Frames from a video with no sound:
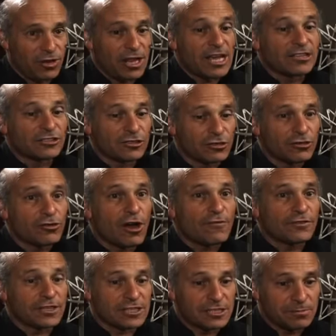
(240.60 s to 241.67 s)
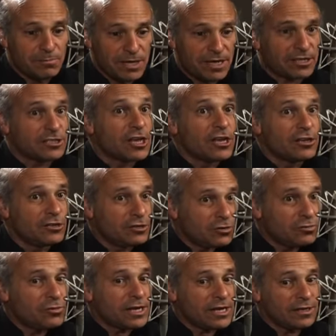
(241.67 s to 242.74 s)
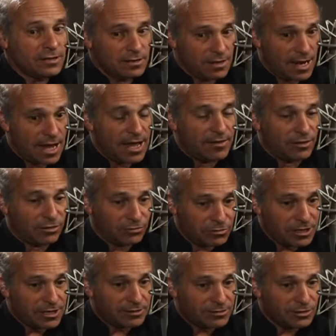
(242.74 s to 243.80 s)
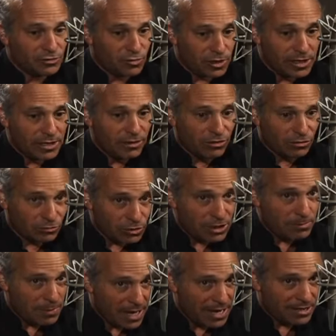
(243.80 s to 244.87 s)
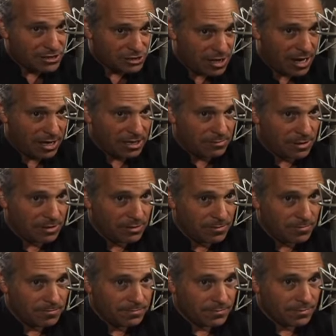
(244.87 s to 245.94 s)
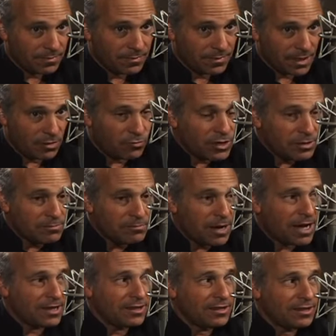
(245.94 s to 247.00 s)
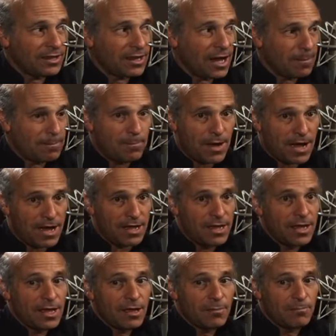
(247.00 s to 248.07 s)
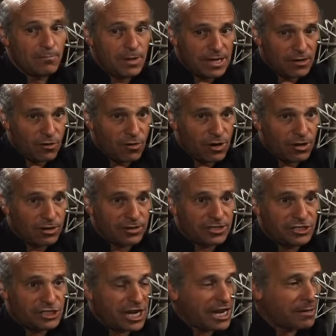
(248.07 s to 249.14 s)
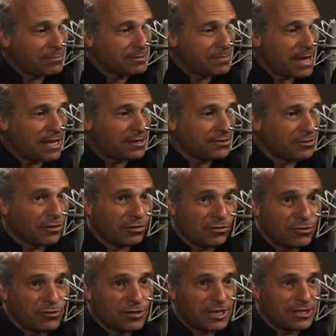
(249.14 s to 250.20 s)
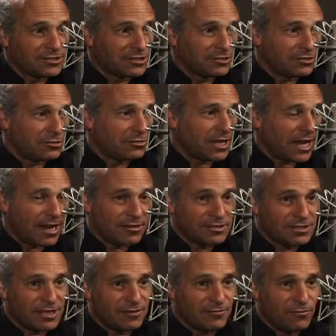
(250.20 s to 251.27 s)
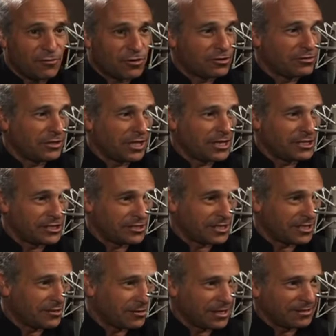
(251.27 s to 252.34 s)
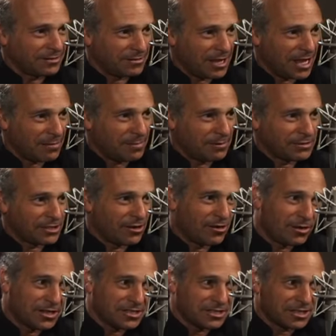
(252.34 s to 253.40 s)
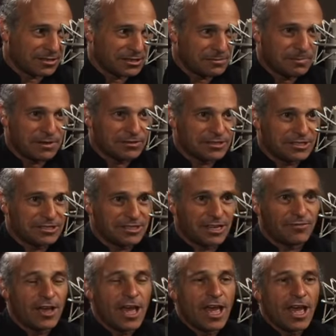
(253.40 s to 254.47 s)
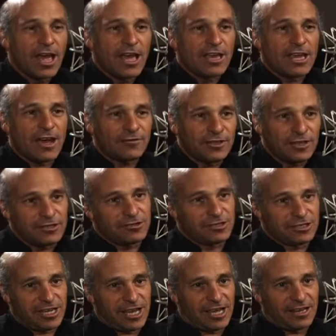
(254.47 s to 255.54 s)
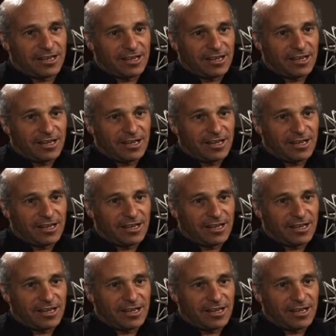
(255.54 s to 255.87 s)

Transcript: oil and turn off the spigots. You read, I had a 323 page document written by up by Big Oil and the James Baker III Institute, Council on Foreign Relations. I know that a lot of people say, oh, this is conspiracy stuff. You have to understand,